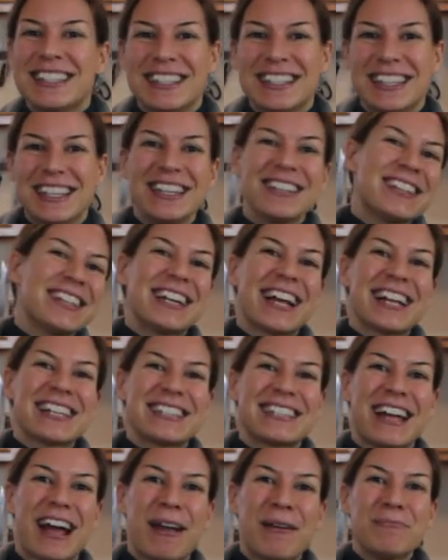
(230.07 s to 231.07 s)
See you the next
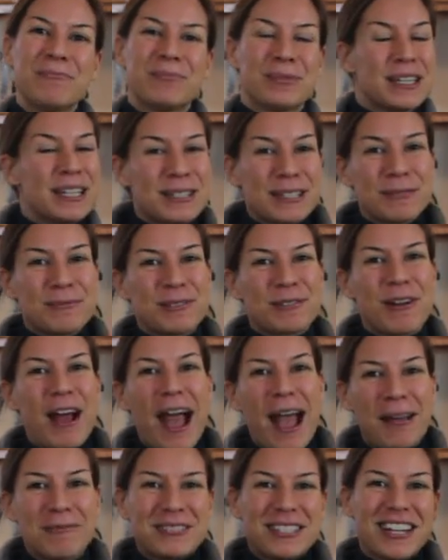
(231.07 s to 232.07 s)
time. Please
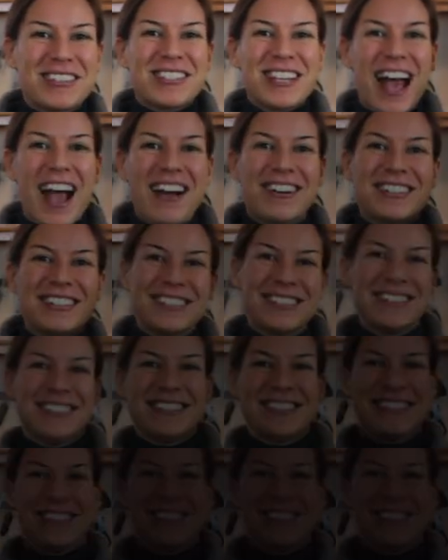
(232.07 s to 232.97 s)
subscribe. Ciao, ciao!